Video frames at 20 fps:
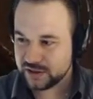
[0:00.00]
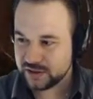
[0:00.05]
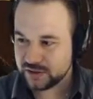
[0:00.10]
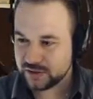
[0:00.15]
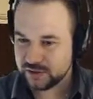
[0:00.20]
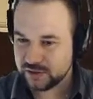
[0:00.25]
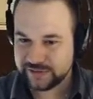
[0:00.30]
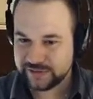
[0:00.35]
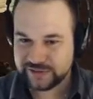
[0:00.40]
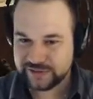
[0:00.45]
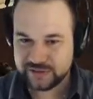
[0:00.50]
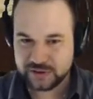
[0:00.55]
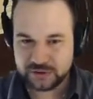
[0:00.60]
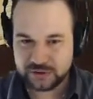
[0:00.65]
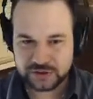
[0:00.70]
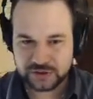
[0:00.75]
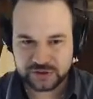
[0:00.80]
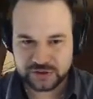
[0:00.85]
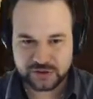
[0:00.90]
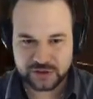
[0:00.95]
We're very
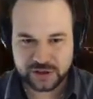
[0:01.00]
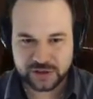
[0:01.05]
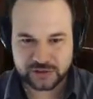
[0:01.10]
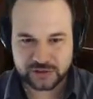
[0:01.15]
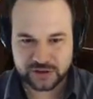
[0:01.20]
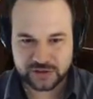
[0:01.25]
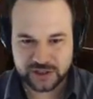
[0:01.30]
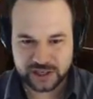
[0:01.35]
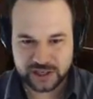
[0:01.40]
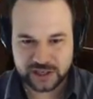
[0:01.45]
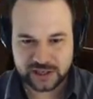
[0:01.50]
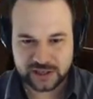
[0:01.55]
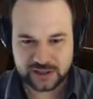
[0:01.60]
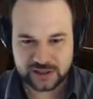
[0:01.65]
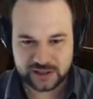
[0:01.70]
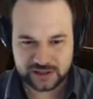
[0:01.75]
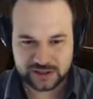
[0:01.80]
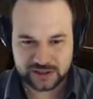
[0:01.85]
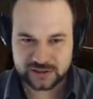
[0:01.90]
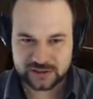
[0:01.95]
rich now. Yeah,
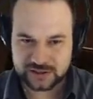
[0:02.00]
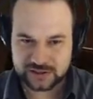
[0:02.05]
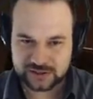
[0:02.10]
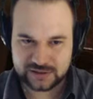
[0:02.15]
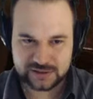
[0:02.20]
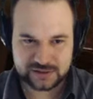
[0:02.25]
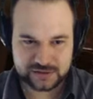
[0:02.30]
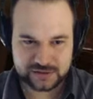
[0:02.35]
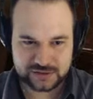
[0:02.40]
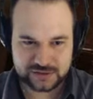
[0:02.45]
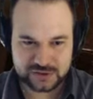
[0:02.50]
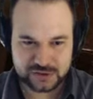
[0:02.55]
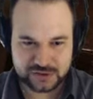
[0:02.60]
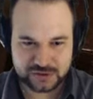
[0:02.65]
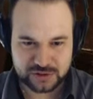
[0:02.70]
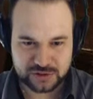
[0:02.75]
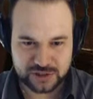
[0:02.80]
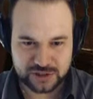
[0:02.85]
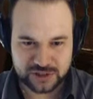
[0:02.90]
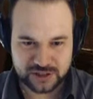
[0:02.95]

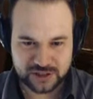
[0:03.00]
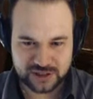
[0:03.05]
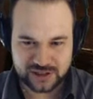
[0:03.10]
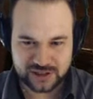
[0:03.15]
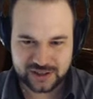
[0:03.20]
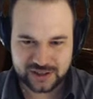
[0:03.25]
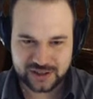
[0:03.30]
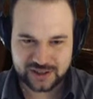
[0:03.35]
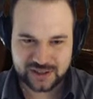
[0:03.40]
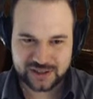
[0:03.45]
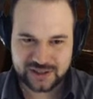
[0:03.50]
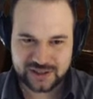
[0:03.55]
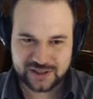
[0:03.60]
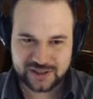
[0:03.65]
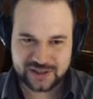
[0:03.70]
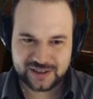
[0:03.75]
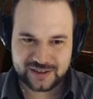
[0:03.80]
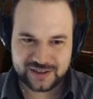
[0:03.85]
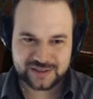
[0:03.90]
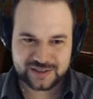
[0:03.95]
truly.
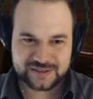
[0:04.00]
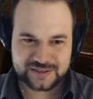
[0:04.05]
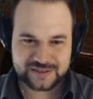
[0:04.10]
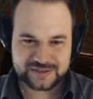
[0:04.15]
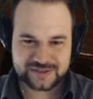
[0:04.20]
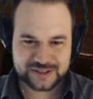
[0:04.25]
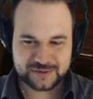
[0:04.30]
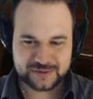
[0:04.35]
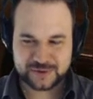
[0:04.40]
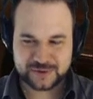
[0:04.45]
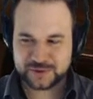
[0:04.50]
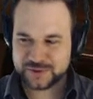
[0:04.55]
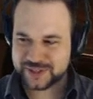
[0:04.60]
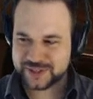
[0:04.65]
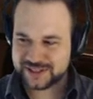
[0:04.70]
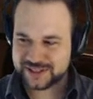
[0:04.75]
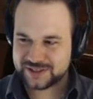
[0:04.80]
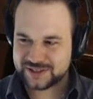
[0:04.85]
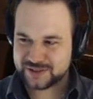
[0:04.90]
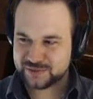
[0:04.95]
I mean, we
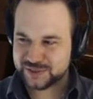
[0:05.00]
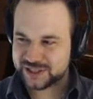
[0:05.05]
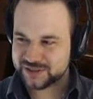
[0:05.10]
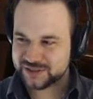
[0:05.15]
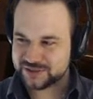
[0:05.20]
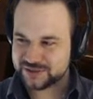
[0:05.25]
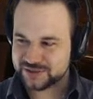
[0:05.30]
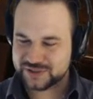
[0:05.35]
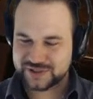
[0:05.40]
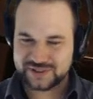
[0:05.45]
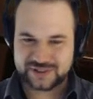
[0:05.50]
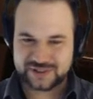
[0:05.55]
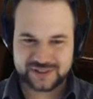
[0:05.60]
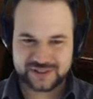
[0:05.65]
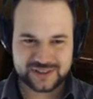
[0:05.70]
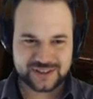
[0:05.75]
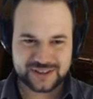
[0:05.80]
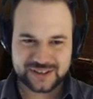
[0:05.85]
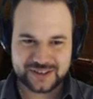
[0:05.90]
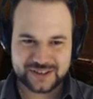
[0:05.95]
got so many coins.
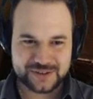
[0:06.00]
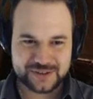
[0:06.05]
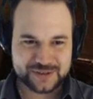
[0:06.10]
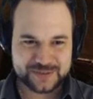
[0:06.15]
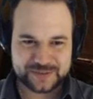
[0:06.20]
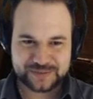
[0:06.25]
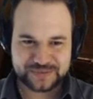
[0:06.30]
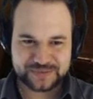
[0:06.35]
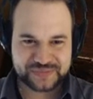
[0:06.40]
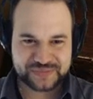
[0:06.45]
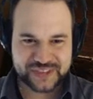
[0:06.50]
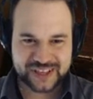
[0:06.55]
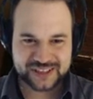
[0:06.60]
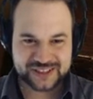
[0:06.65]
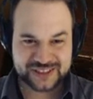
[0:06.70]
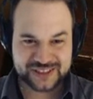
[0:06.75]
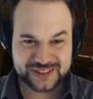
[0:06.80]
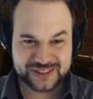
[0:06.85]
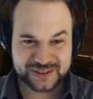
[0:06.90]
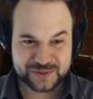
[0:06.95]

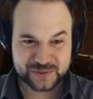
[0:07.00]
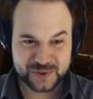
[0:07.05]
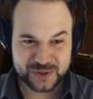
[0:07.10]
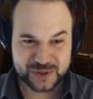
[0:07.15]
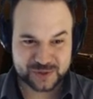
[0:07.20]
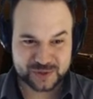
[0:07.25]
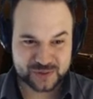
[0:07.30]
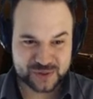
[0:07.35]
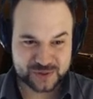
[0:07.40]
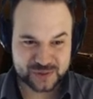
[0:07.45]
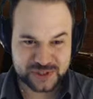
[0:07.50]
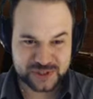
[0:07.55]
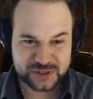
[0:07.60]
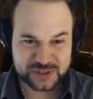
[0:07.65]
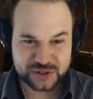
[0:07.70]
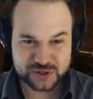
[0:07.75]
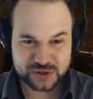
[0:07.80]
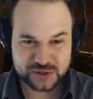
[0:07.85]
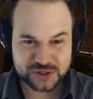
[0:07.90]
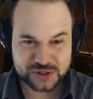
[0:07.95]
Dear Lord Mortimer, be
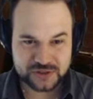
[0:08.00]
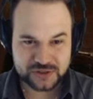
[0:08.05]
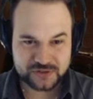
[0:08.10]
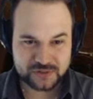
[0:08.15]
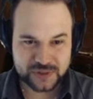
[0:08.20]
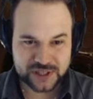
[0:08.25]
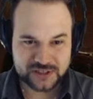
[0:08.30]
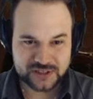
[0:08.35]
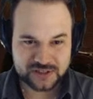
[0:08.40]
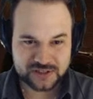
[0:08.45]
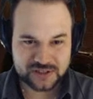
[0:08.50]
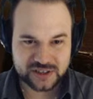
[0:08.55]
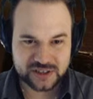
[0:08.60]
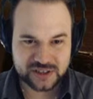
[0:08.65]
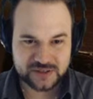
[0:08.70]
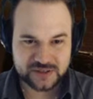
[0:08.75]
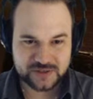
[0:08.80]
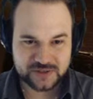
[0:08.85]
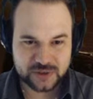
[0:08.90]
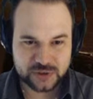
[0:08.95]
assured of my entire
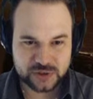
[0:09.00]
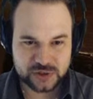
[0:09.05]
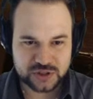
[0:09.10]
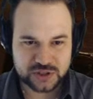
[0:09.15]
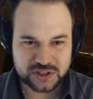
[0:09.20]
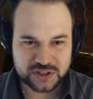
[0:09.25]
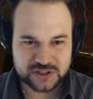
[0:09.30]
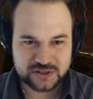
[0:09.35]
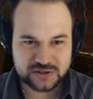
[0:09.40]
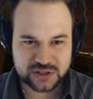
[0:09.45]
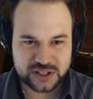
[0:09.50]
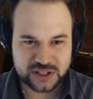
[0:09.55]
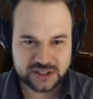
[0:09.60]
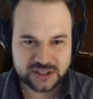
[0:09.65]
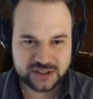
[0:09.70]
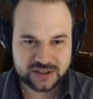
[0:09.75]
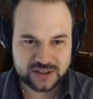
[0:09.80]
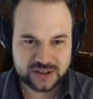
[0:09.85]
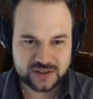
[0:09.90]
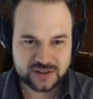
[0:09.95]
devotion. As
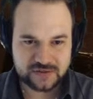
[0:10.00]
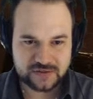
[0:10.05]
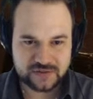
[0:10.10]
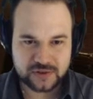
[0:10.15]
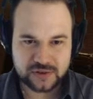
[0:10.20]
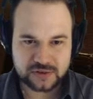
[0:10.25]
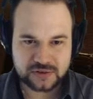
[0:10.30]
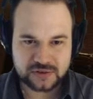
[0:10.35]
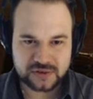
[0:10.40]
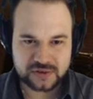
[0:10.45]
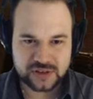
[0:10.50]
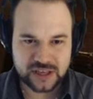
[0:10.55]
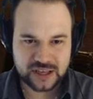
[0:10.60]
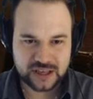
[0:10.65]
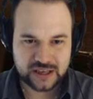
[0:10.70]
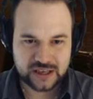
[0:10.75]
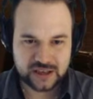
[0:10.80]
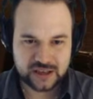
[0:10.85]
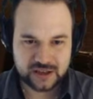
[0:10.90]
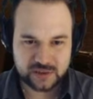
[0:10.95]
agreed, the
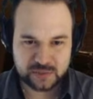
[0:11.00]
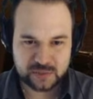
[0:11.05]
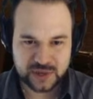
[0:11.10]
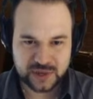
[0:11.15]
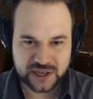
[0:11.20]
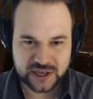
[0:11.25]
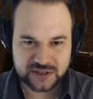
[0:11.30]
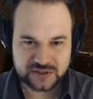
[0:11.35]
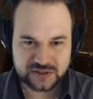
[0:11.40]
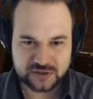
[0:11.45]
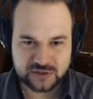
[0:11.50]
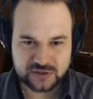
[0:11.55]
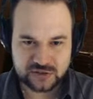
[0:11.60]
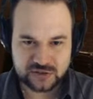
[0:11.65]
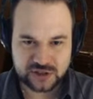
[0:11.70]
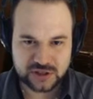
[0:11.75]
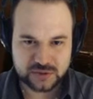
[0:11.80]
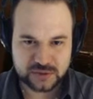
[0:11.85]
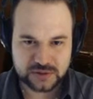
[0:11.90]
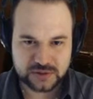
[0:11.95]
Vendée
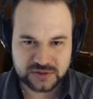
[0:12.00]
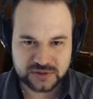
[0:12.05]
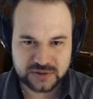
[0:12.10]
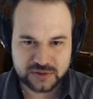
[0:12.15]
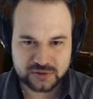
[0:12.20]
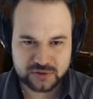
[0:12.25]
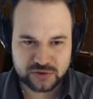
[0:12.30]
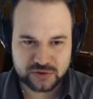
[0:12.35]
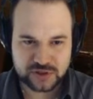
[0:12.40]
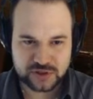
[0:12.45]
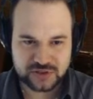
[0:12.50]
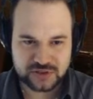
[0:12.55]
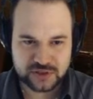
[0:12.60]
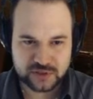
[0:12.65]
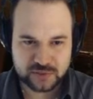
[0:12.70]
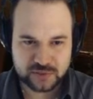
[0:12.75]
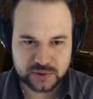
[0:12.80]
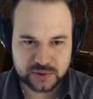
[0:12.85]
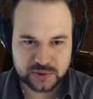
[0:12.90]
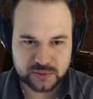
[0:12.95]
peasantry will soon rise
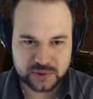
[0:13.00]
up.